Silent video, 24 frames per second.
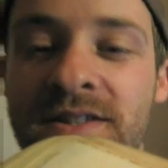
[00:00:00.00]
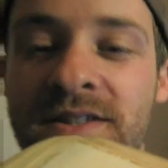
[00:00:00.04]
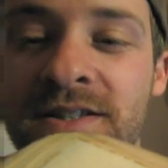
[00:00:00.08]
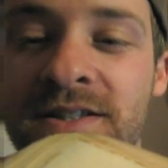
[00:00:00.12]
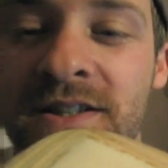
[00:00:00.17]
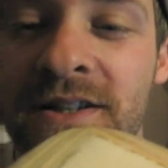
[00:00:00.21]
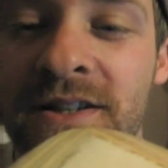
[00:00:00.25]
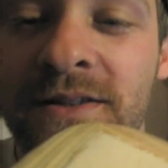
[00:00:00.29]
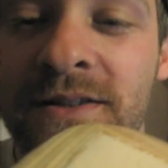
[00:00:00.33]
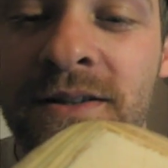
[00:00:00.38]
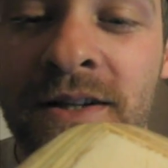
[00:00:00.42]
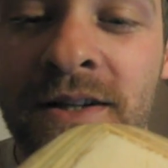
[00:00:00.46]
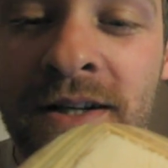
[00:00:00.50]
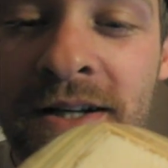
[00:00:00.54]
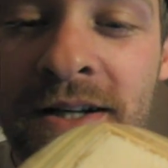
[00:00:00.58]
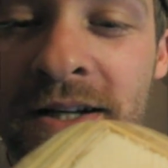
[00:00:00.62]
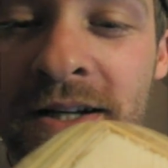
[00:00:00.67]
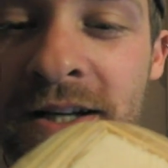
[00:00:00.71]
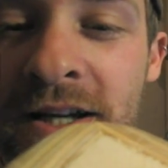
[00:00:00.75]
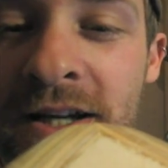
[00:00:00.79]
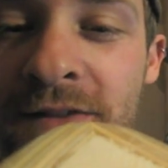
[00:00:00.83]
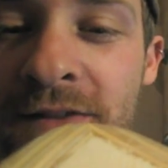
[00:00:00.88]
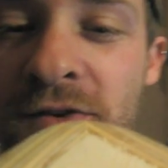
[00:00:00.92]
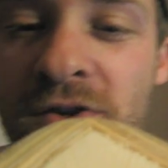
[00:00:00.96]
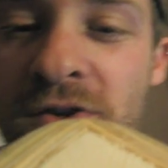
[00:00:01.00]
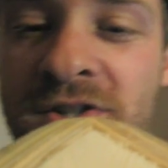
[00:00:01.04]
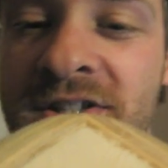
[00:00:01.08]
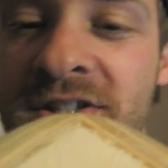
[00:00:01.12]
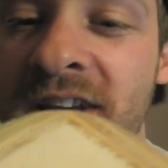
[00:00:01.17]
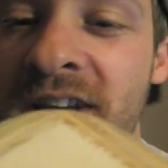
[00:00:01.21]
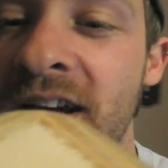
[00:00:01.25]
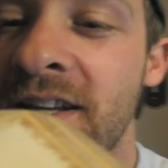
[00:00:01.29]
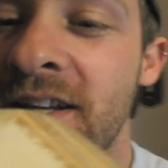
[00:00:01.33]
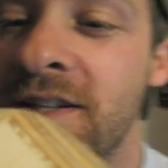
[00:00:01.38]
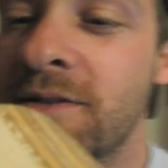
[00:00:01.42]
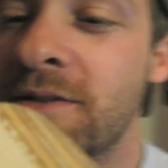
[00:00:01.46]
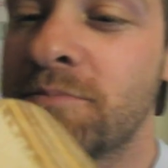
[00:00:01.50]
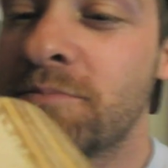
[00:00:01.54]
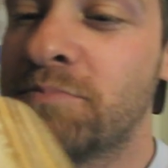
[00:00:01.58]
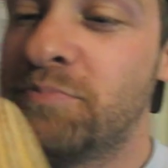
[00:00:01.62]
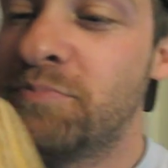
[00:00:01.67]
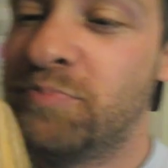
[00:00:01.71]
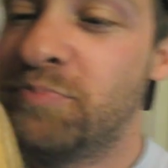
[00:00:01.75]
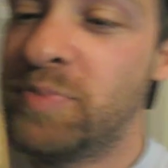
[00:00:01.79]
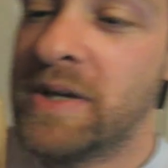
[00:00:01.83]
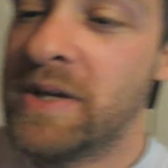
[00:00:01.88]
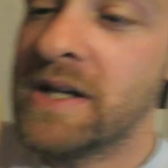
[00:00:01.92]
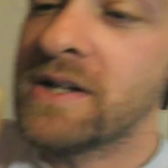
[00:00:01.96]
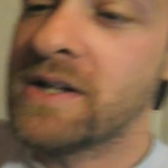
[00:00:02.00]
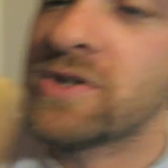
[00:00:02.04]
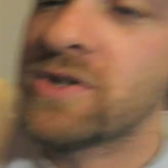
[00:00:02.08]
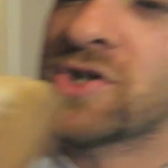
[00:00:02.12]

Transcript: and you know, if you're sanding big